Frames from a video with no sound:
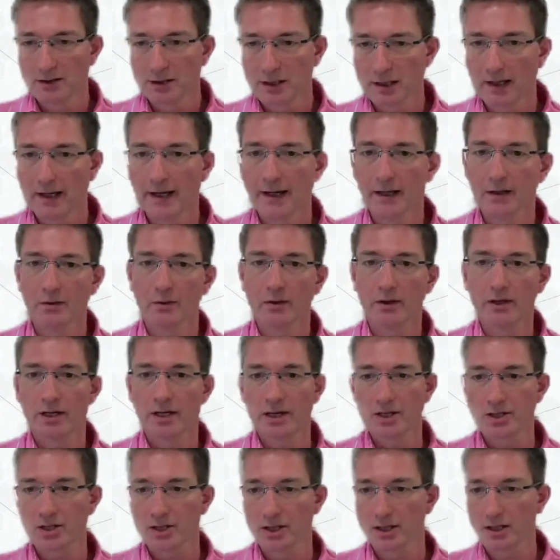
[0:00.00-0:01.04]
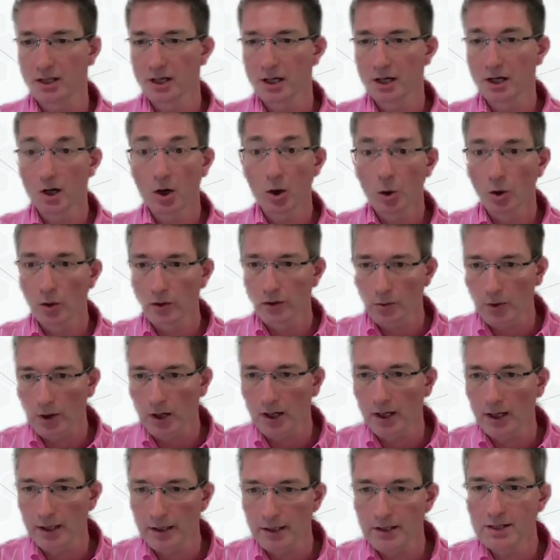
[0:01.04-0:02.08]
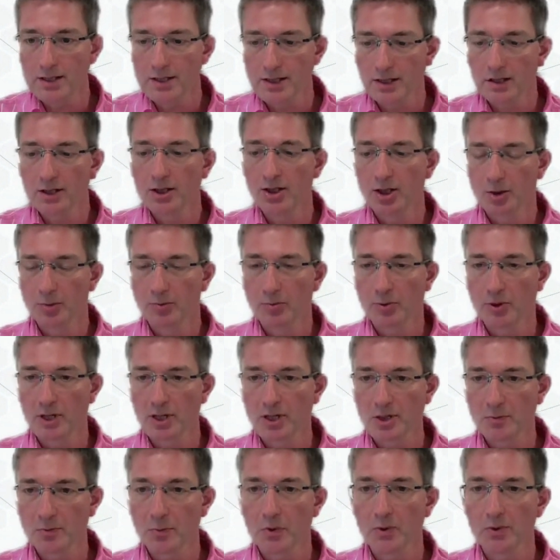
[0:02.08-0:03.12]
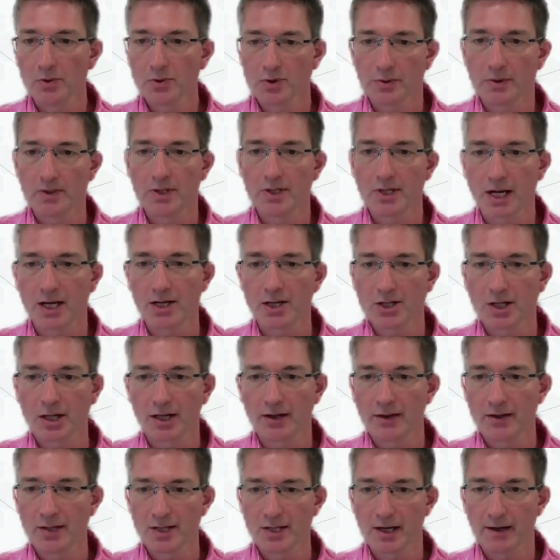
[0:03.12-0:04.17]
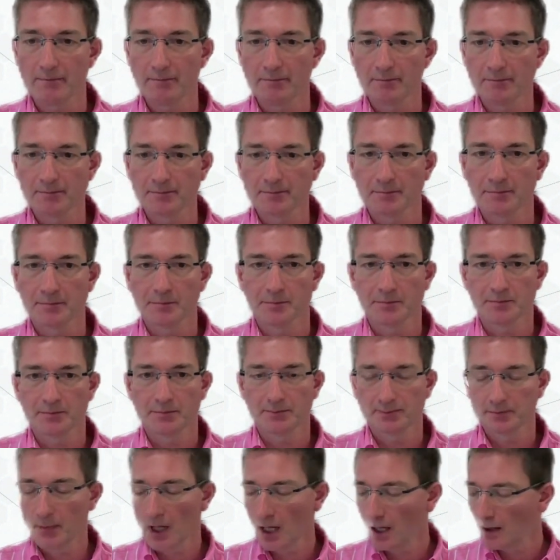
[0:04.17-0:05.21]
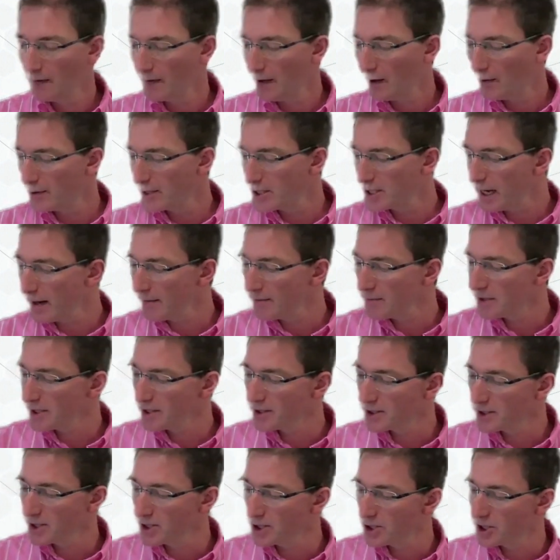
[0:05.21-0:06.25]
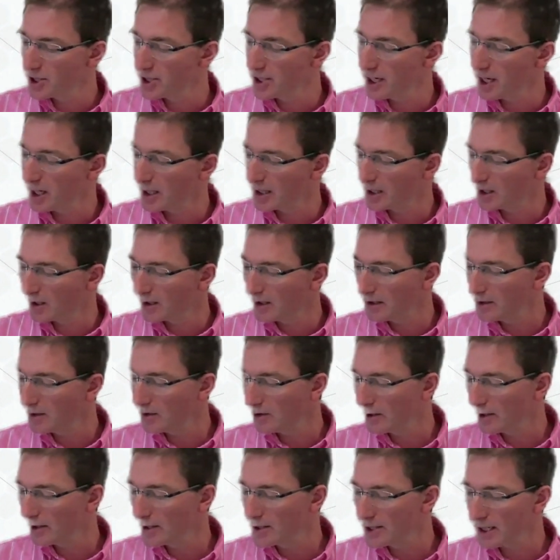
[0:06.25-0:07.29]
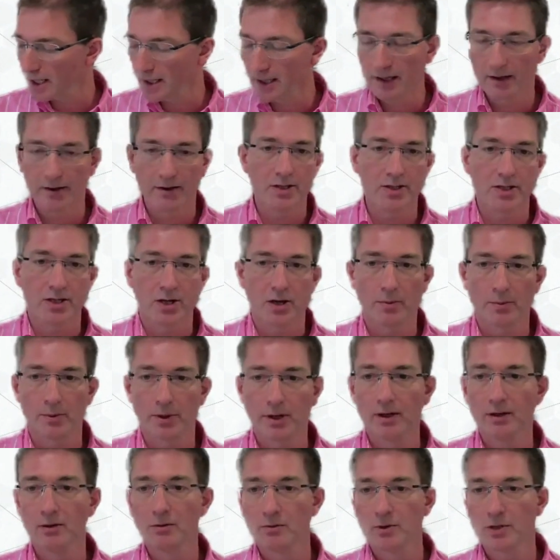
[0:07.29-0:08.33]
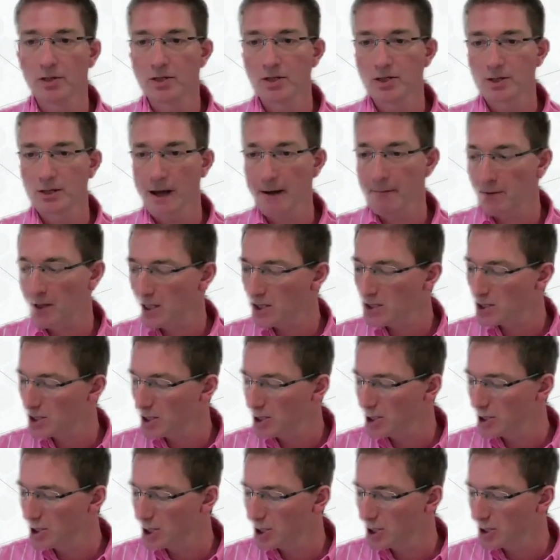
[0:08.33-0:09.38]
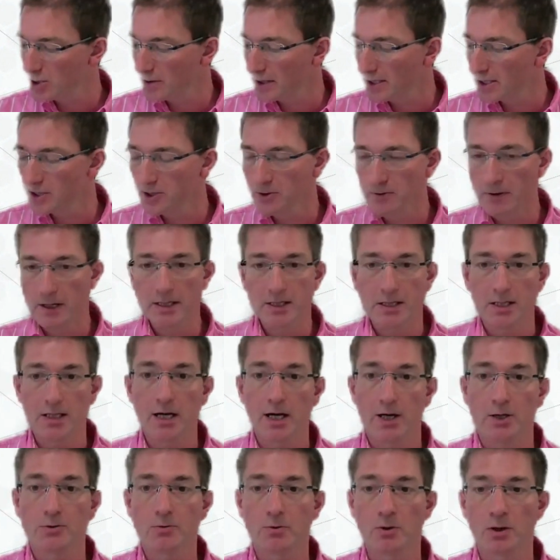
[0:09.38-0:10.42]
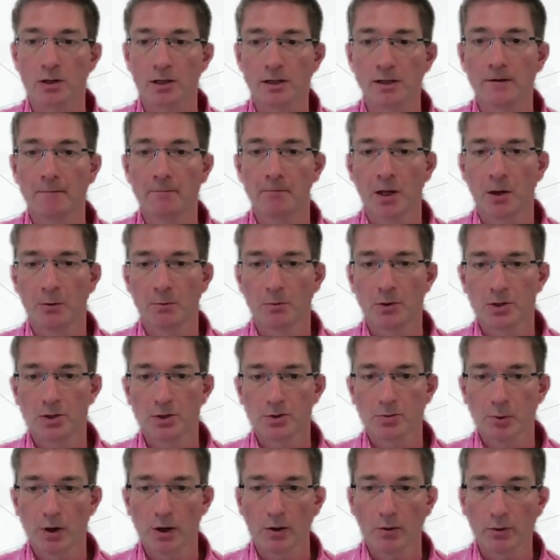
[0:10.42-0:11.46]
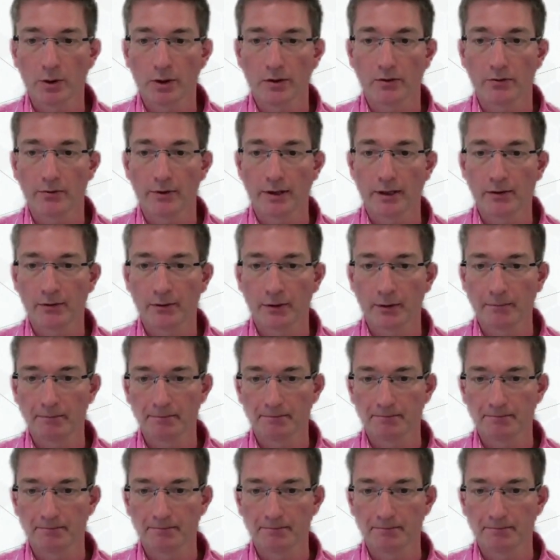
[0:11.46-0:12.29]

clinical condition. Otherwise, the principles are essentially the same. There is an MDCG guideline on exactly this topic, which is MDCG 2020-1, which is well worth a read through.